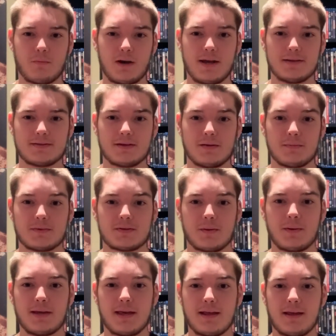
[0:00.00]
ransom so
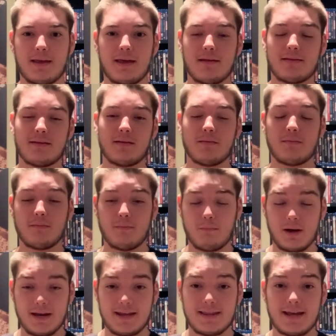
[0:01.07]
he can get the
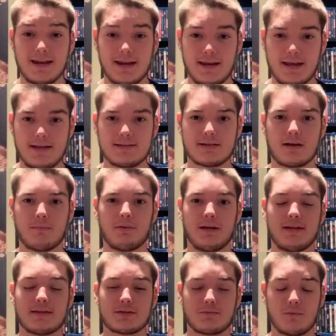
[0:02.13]
money that he needs to
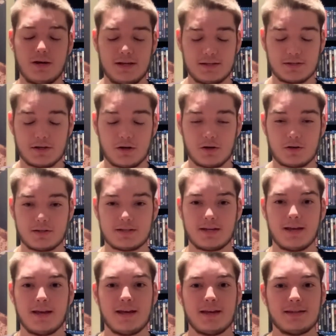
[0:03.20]
complete his research
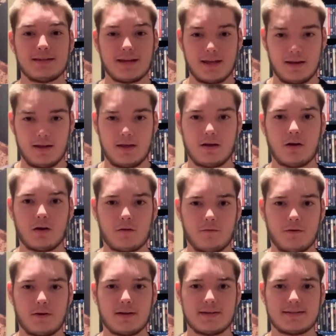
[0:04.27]
to get a cure
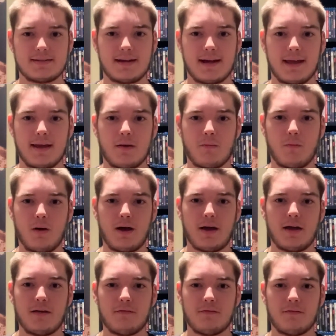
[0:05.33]
for his dying
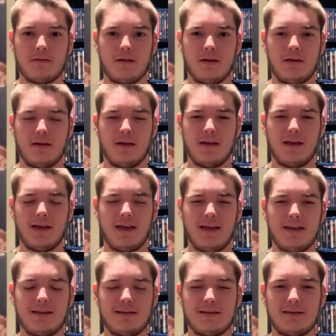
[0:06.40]
wife.
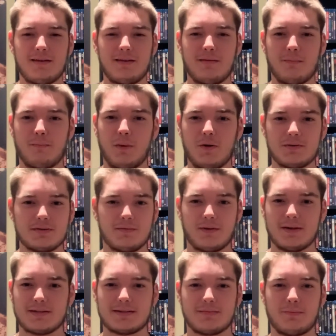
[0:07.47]
And most of
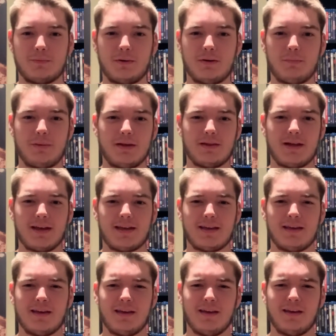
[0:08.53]
us would be like,
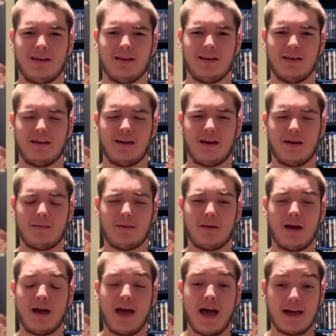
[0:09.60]

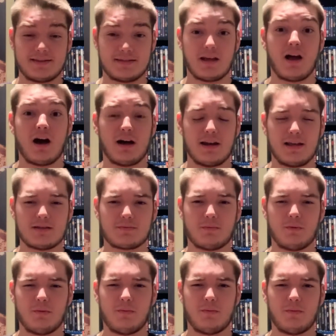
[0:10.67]
as the audience,
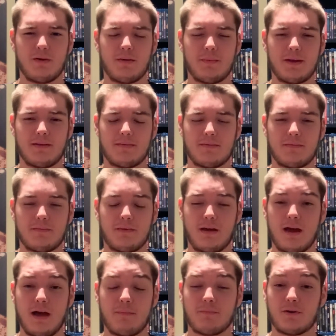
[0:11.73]
I mean,
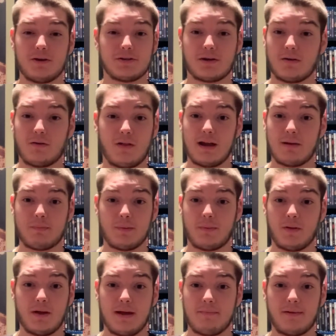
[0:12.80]
I'm pretty sure a of
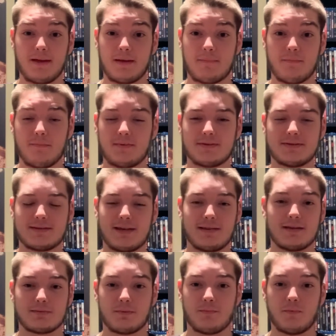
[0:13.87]
people have, like, said
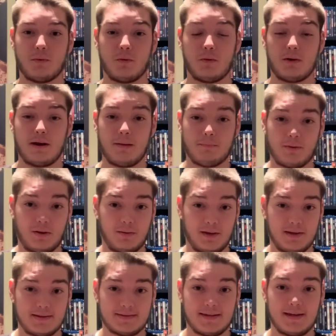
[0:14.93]
this before, and I'm probably
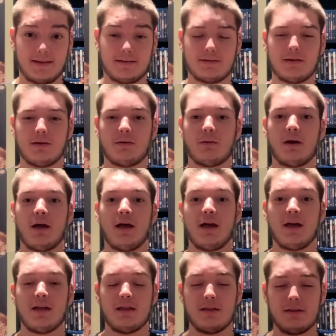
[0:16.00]
gonna say it too.
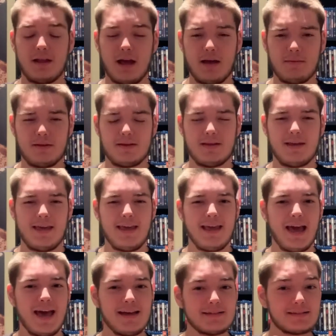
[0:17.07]
He
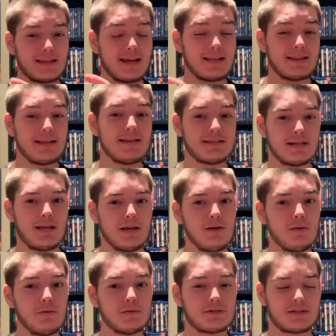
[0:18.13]
has, like, these
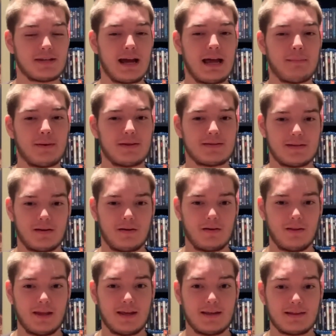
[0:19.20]
huge diamonds that are,
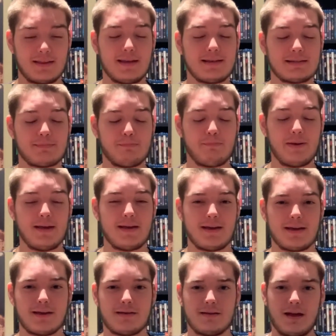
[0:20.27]
like, this
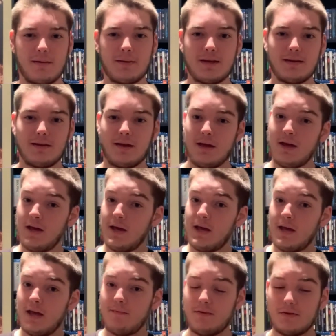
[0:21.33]
big. I mean,
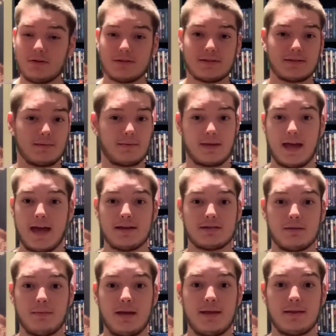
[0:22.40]
if you just cash
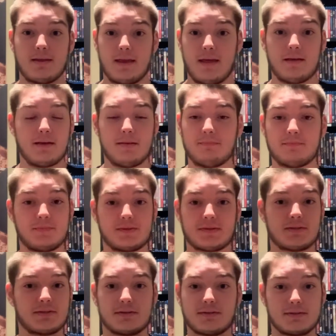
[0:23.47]
them in, that could
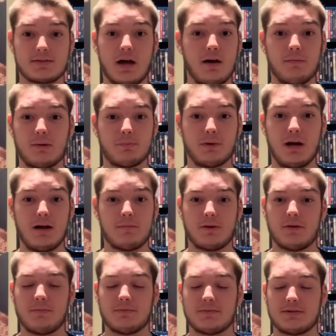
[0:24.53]
solve your
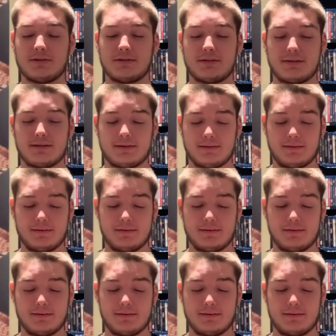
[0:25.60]
problem. Just,